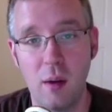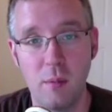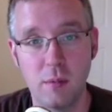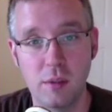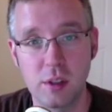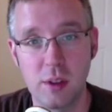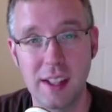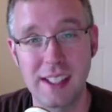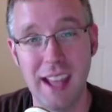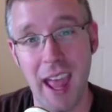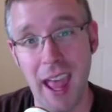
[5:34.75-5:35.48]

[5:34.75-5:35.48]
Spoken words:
So that's